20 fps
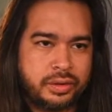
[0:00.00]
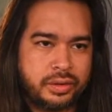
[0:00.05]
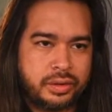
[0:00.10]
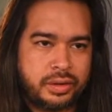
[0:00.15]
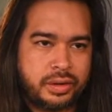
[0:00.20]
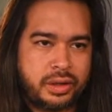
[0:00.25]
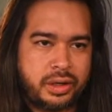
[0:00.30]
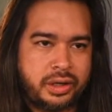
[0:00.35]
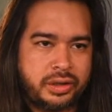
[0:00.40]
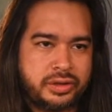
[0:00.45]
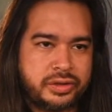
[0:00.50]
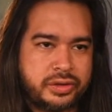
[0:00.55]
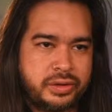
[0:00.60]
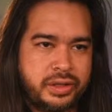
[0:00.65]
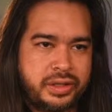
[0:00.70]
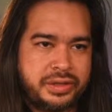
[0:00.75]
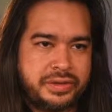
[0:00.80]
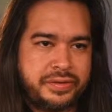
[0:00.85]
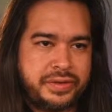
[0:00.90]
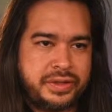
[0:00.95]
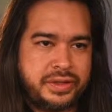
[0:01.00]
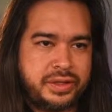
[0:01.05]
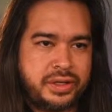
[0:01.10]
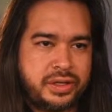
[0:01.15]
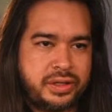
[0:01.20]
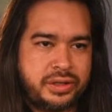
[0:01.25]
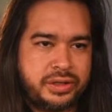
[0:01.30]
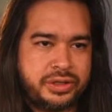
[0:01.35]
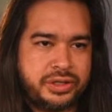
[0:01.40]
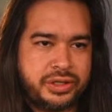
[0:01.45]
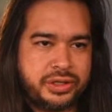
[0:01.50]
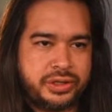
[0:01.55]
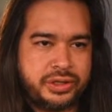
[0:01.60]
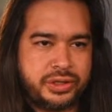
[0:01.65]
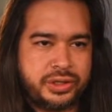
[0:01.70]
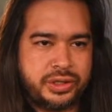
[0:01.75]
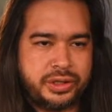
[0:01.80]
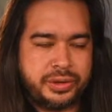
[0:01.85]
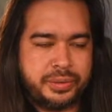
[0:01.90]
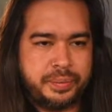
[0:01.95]
All right, so let's visit all the
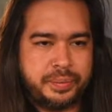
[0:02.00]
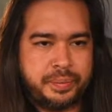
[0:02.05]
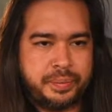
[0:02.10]
children.